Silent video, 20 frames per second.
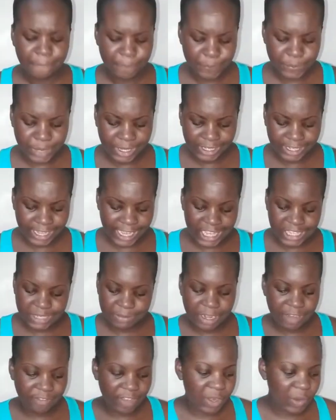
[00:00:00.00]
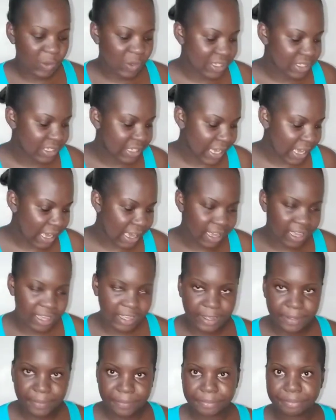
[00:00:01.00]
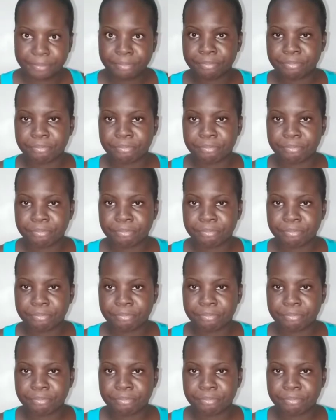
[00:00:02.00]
But guys, I never know say um